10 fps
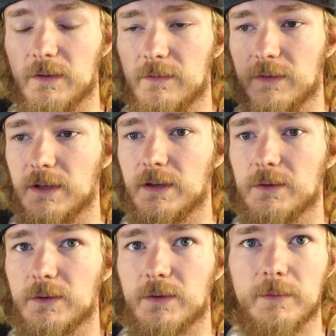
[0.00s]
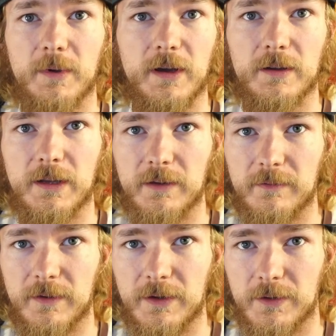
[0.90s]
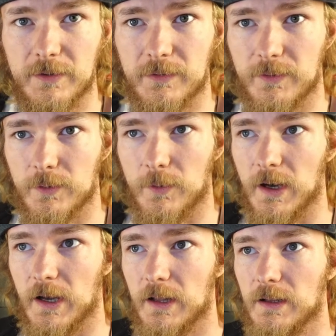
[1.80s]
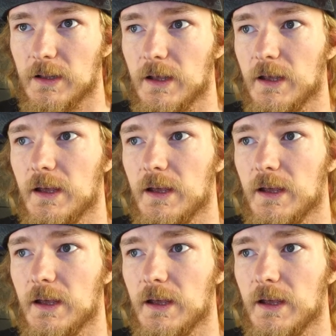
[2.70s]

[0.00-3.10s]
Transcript: videos about invaders for a while